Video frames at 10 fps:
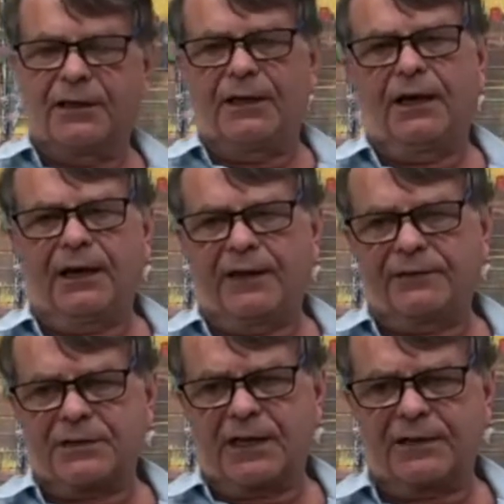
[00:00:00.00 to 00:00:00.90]

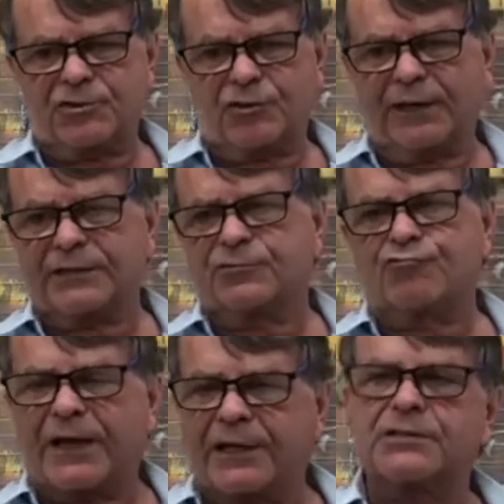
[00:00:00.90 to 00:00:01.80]
and trying to
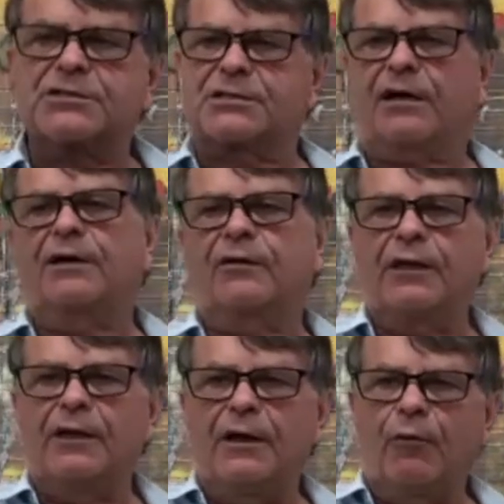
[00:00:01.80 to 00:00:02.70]
reconcile
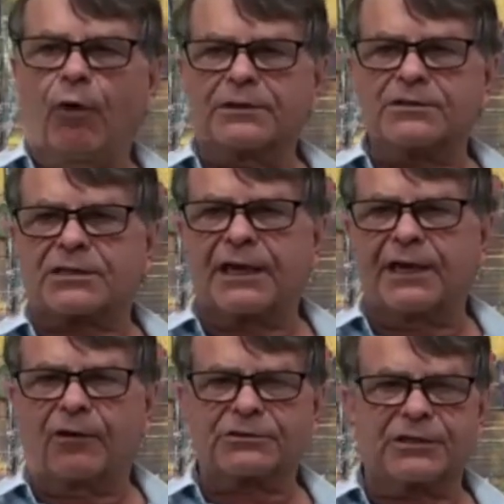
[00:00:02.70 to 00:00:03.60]
one's
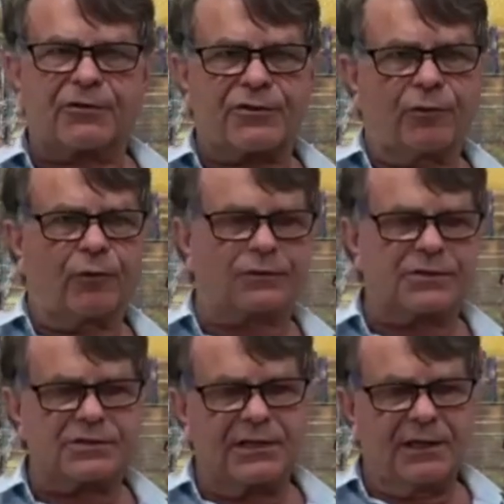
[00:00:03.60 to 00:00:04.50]
chaotic thoughts,